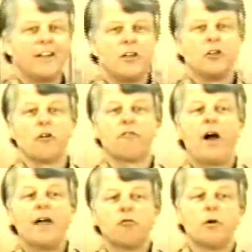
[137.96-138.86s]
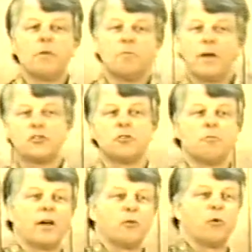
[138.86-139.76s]
There are five women mentioned,
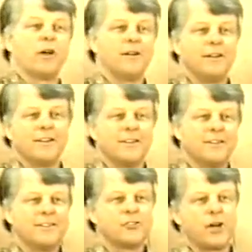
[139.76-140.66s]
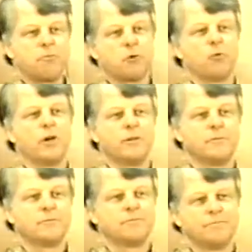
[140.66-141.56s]
by the way, in chapter 1.
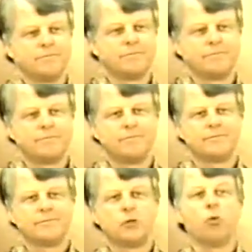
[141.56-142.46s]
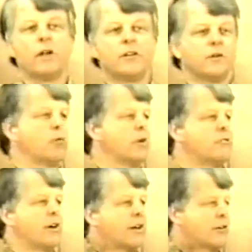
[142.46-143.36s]
The one that we
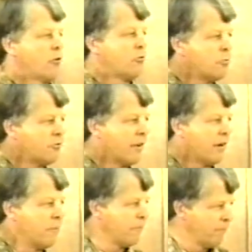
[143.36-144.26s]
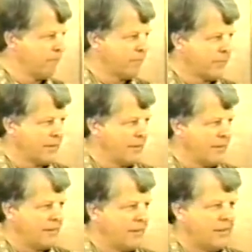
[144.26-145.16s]
tell at Christmas time
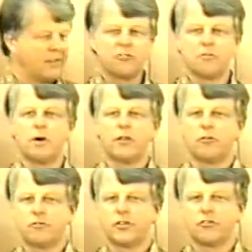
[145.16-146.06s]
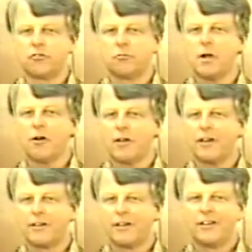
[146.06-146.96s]
is the mother of Jesus, Mary.
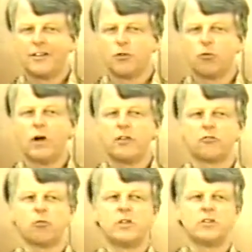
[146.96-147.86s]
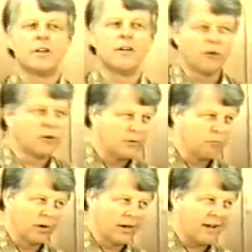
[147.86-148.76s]
The ones we never
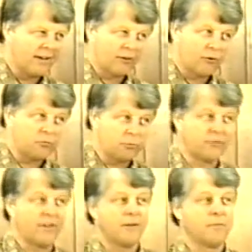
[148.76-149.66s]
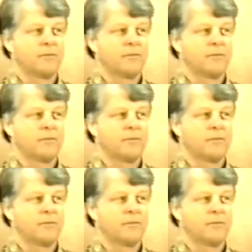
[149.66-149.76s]
bring out at Christmas time